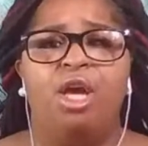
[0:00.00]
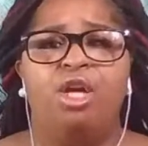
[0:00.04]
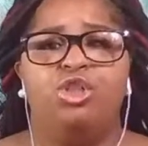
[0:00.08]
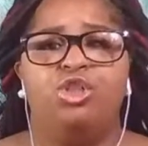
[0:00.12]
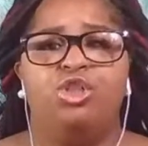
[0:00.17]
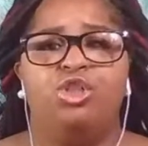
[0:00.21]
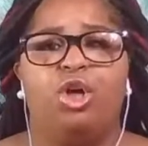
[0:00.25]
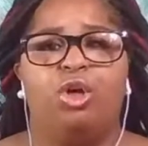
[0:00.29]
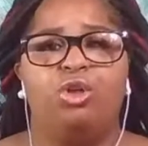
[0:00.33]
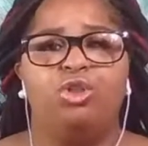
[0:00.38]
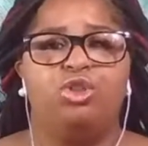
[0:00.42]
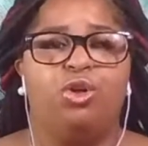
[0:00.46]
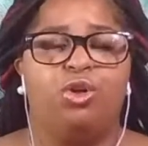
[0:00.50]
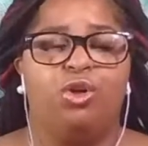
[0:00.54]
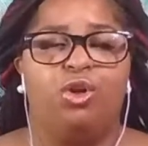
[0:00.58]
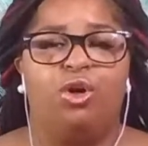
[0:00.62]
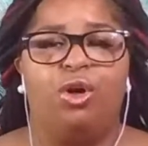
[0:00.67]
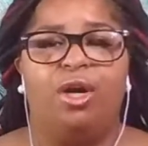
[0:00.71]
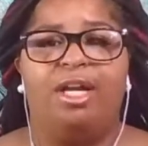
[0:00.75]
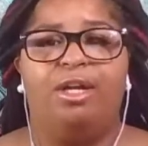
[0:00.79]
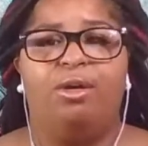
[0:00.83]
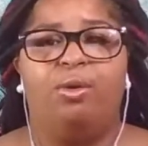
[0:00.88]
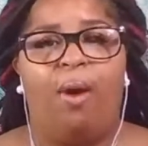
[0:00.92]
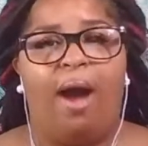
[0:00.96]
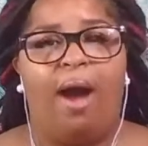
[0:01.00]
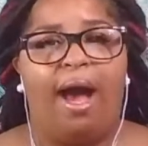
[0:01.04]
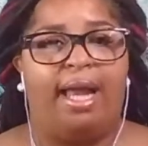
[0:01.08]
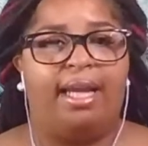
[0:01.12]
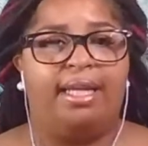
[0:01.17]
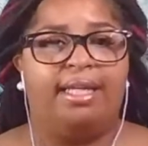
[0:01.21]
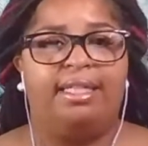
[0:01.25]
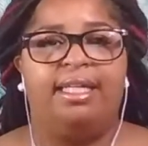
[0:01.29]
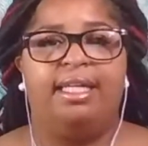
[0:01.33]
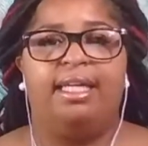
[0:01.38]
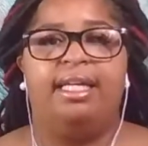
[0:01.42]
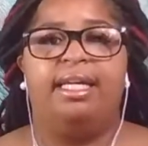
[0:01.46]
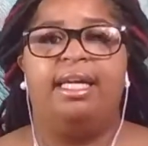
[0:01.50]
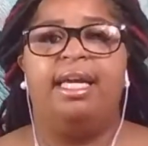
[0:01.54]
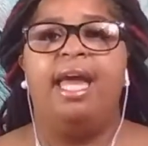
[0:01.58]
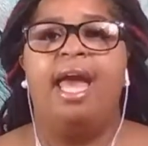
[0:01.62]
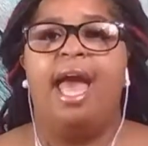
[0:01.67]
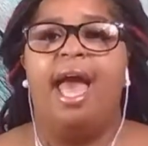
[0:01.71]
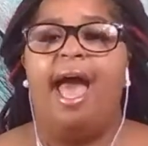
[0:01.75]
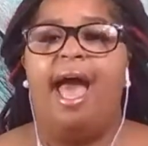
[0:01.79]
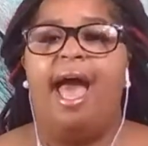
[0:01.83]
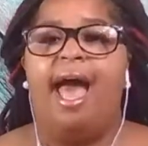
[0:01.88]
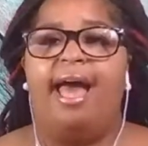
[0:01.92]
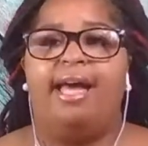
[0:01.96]
social equality,
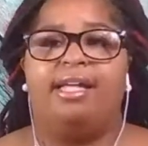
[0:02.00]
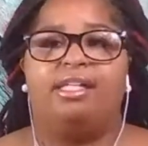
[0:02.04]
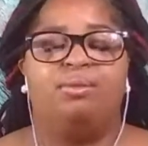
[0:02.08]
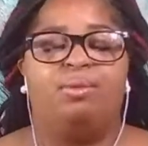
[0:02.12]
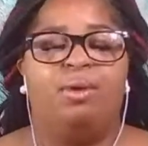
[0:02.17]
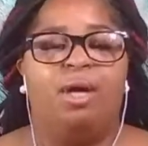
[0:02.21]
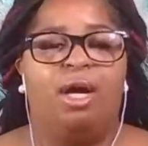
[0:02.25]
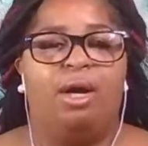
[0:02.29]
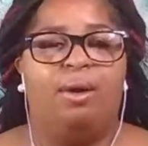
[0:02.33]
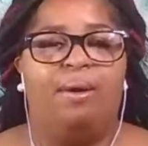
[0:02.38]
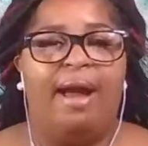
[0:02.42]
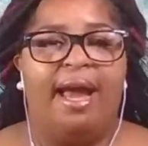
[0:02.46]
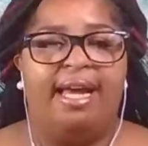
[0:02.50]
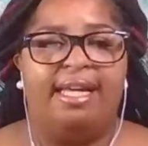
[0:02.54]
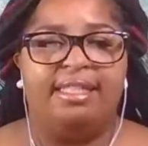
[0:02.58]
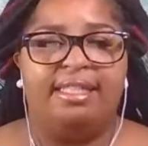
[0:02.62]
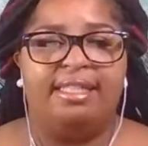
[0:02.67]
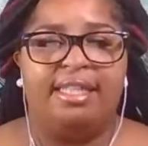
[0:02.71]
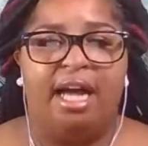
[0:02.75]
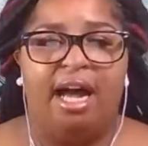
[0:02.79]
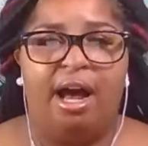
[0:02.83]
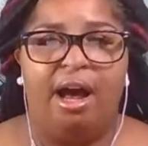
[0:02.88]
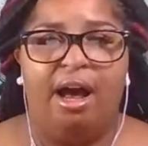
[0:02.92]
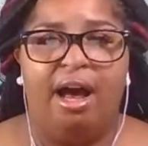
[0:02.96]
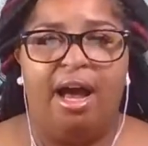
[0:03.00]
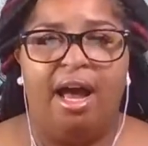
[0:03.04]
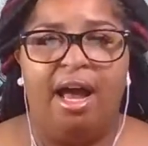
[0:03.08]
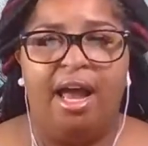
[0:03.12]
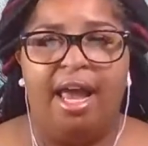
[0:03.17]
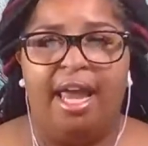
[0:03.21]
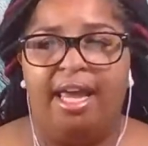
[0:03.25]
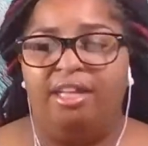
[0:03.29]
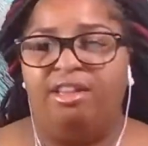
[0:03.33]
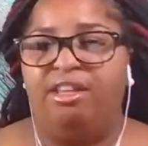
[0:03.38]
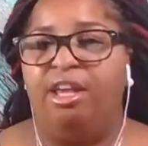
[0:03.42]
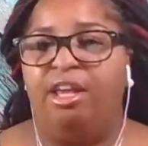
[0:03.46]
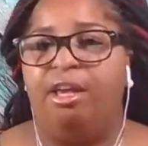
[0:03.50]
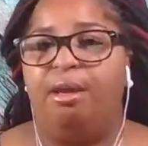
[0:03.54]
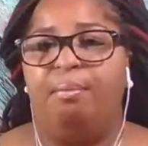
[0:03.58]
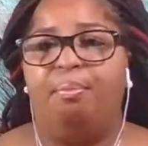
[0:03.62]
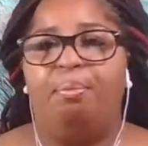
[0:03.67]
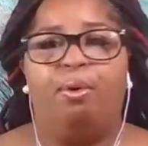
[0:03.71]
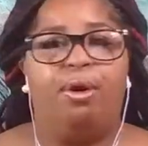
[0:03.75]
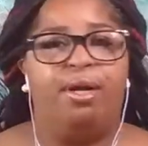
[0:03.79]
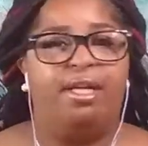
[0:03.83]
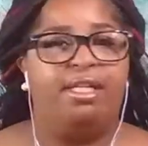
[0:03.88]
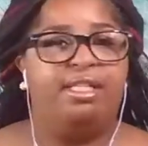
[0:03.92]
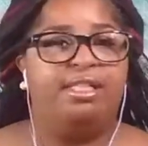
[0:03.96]
as well as the
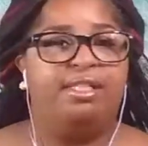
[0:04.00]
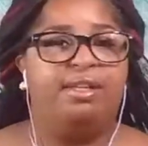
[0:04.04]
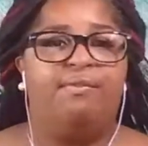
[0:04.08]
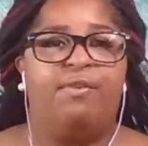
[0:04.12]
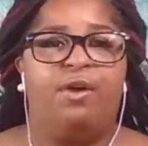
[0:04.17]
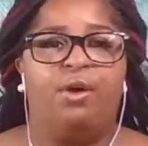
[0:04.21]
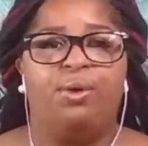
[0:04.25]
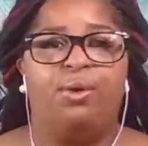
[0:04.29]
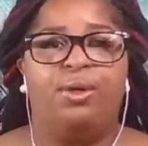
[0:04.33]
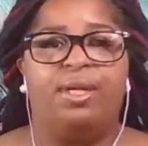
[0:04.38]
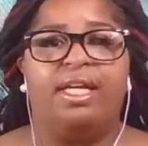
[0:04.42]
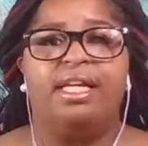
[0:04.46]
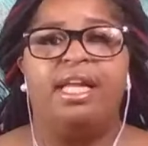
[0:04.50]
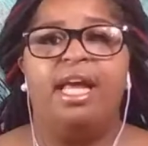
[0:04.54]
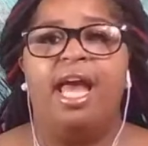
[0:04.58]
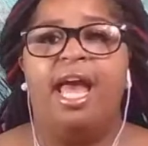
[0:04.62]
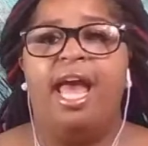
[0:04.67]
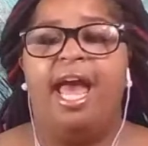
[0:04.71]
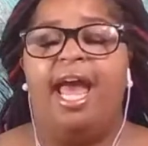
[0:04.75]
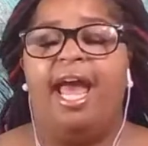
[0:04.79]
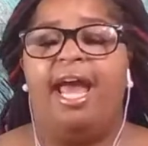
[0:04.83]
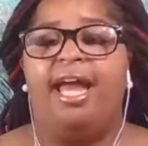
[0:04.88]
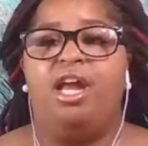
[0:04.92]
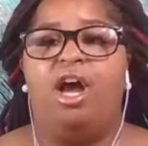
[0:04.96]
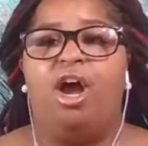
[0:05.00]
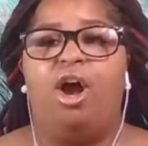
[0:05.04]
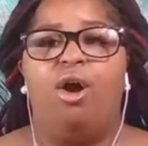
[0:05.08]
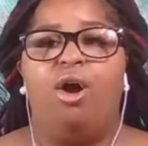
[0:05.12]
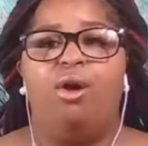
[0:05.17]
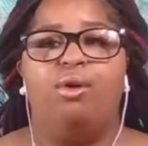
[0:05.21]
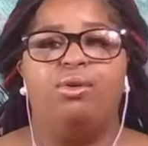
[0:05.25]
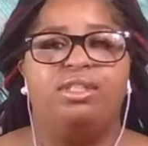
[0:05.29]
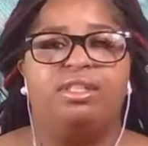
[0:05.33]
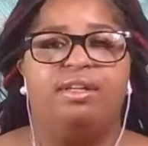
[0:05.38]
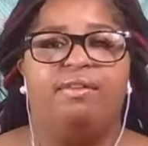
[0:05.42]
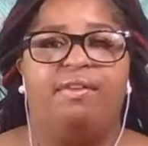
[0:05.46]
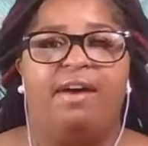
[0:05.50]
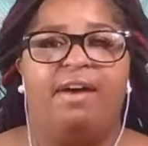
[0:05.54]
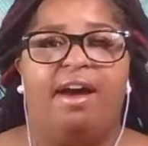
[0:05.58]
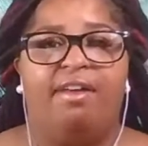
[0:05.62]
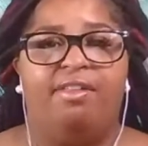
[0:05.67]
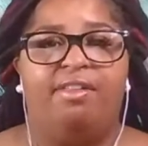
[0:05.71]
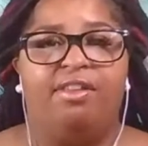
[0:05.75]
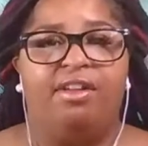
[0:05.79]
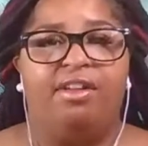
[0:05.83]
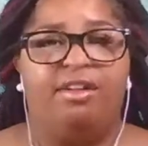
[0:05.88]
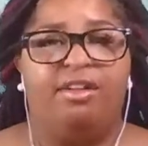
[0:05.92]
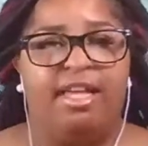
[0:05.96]
importance of voting and a host of
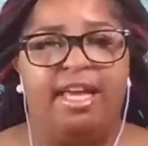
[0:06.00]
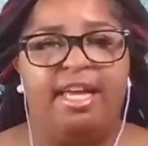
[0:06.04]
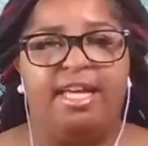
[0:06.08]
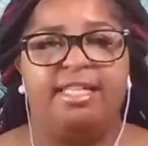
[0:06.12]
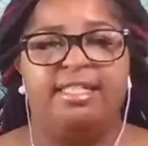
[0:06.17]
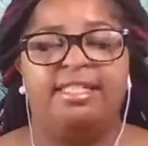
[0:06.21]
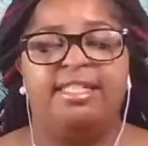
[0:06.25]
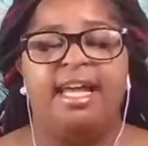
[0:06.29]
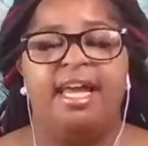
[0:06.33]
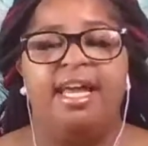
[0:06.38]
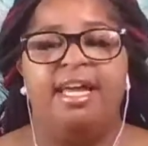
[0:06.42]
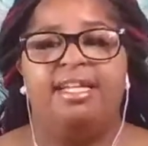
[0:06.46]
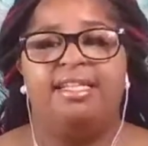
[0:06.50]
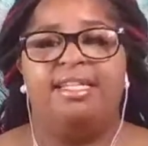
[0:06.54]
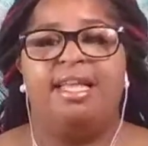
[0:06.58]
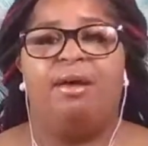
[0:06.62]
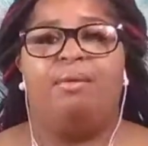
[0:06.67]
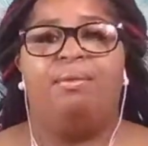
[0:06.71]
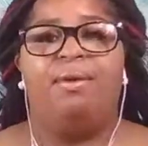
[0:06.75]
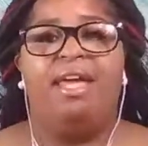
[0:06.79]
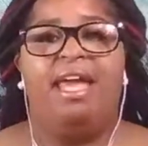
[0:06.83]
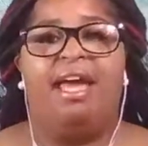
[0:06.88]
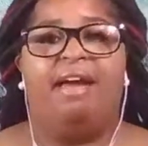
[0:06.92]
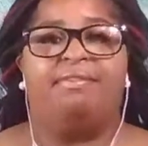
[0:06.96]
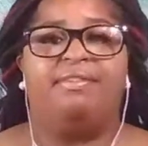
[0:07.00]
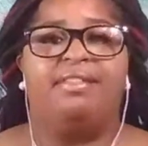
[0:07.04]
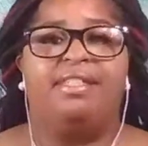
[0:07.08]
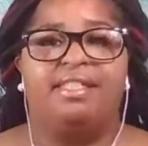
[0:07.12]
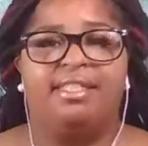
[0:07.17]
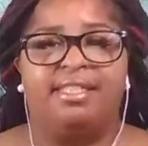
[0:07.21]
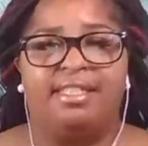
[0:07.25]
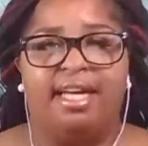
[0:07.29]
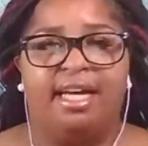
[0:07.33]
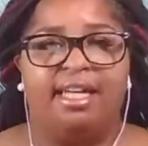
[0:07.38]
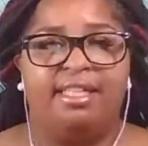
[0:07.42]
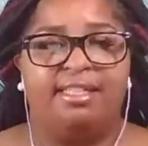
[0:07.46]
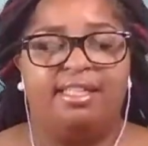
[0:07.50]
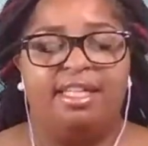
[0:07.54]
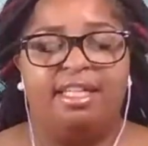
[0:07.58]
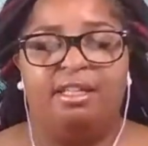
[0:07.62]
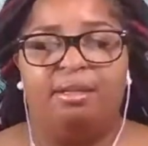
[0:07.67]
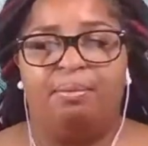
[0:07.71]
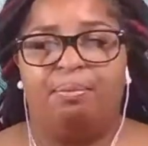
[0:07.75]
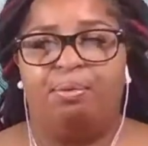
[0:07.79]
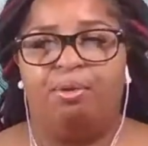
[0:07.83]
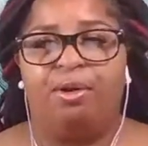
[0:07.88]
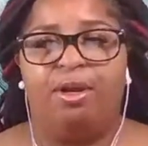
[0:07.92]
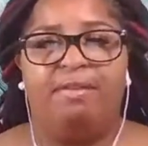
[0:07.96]
other things that we have discussed in the
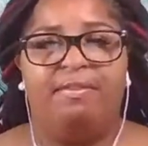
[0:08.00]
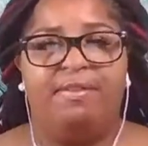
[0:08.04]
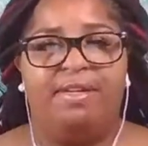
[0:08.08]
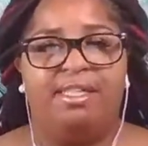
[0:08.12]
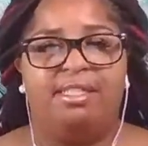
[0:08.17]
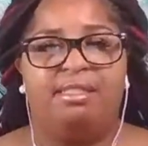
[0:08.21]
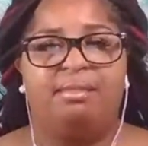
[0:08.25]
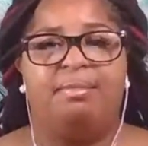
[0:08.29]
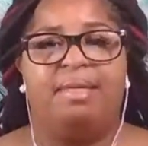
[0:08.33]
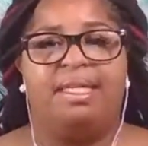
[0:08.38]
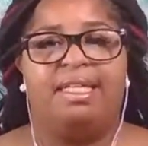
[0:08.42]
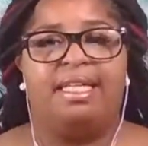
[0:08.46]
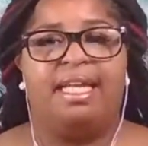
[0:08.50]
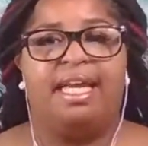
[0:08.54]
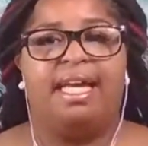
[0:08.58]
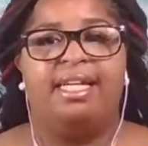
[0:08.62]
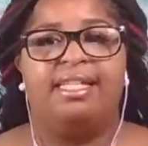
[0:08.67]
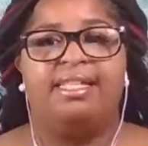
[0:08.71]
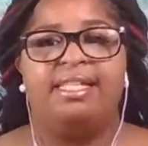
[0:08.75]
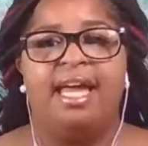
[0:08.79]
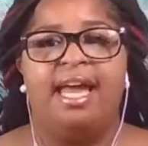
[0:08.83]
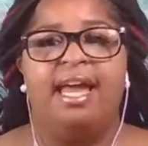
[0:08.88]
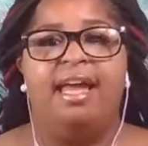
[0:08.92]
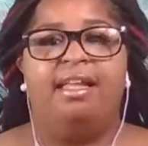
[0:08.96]
previous Mondays.